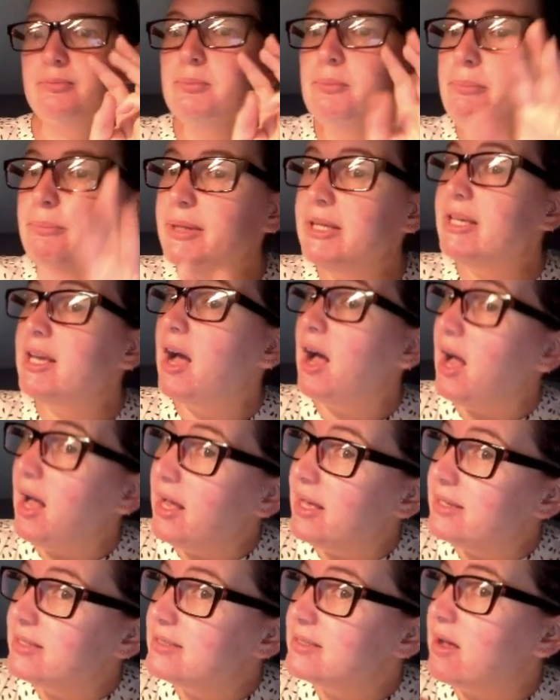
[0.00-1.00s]

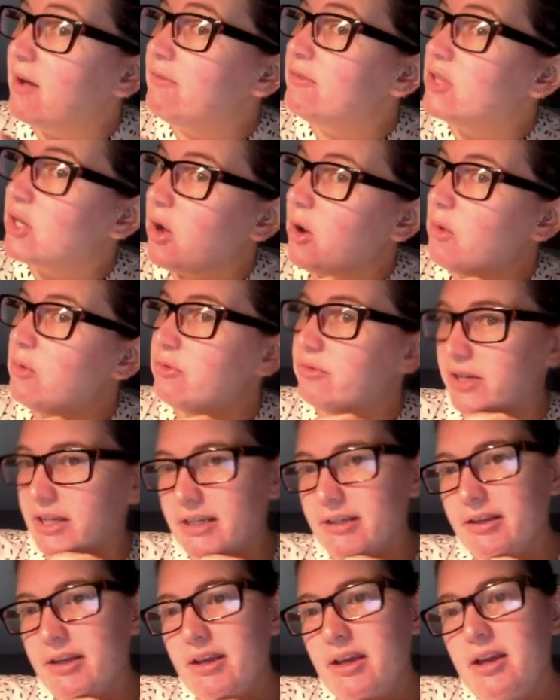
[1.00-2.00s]
because of the
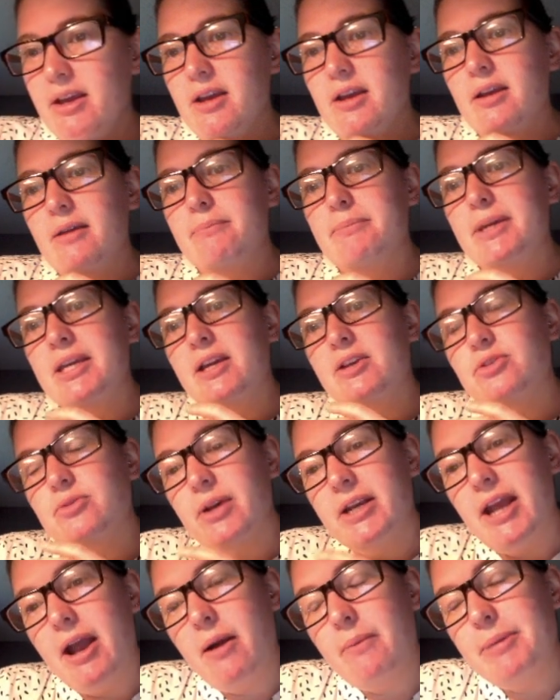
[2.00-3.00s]
COVID. Because right
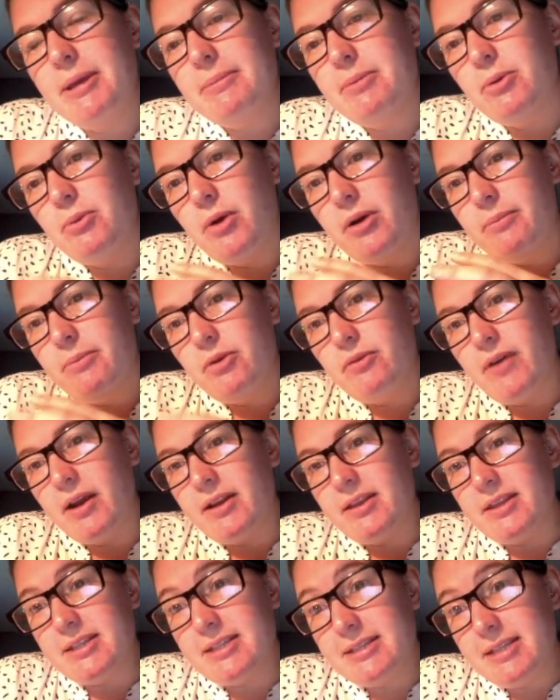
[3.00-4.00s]
now people want to move out of
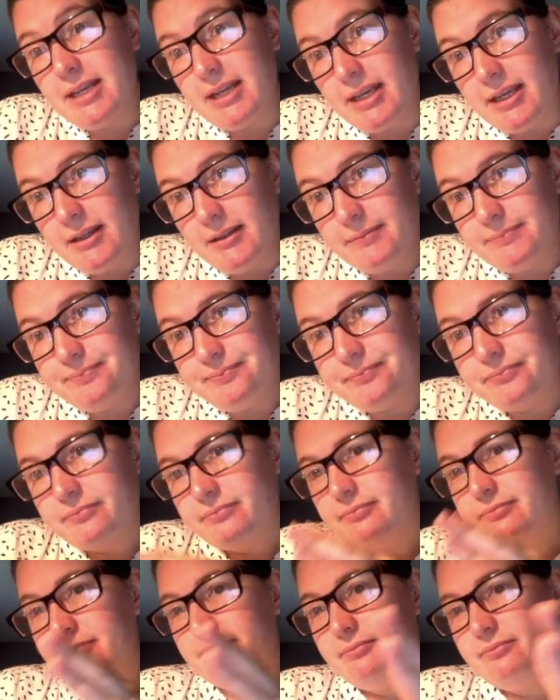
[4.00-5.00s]
the city,
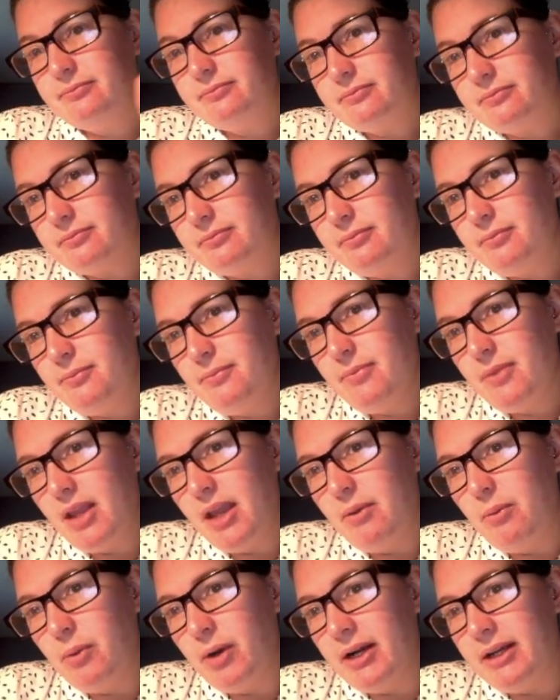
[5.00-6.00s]

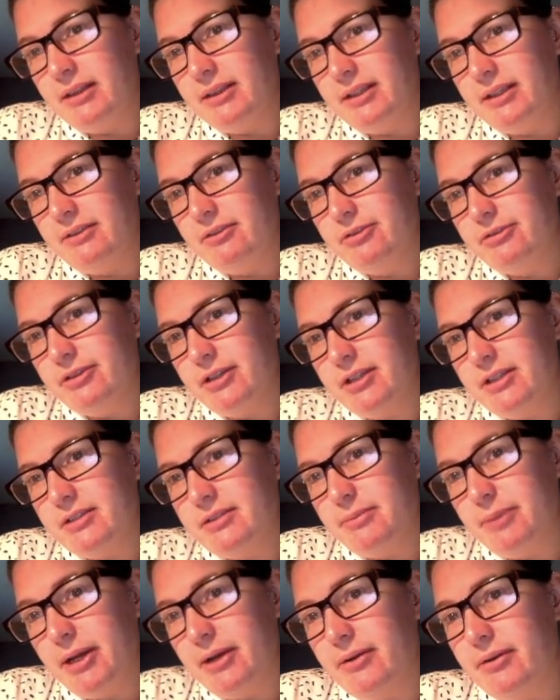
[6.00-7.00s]
and where I live is
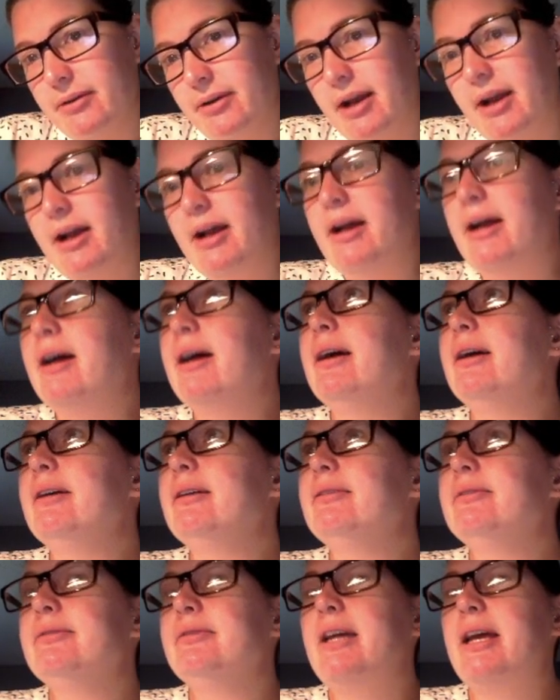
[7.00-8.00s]
about
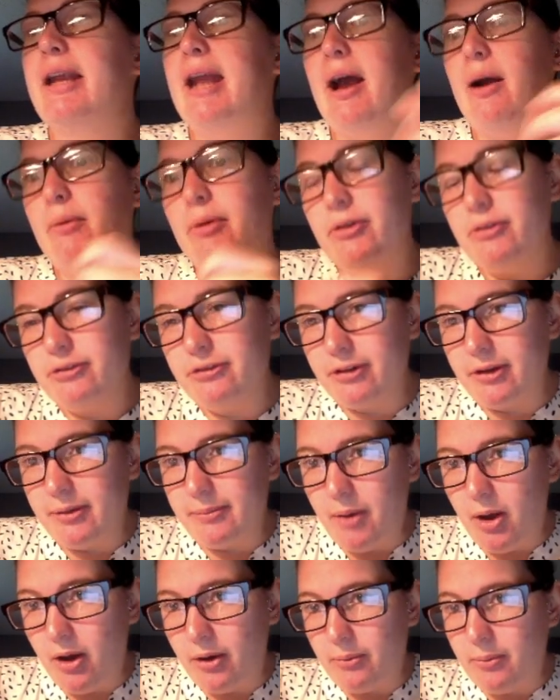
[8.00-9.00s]
an hour from
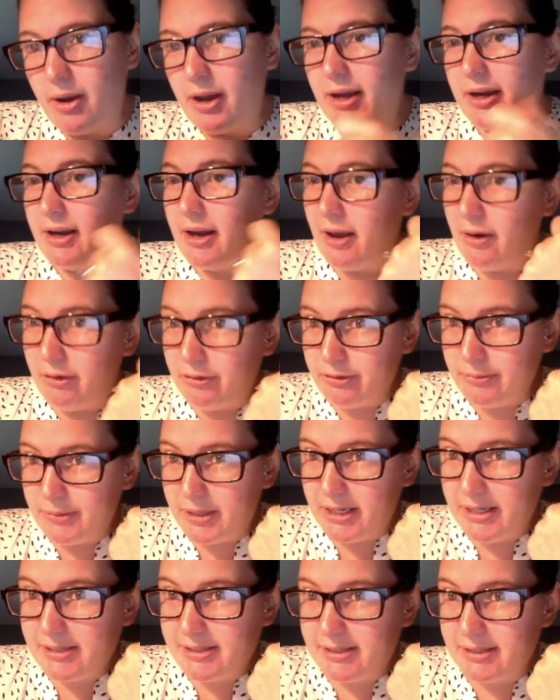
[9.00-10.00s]
Ottawa and an hour from
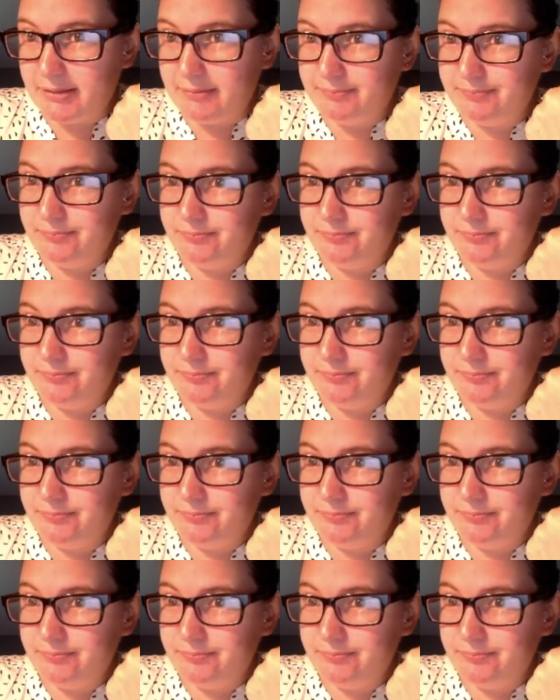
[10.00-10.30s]
Kingston.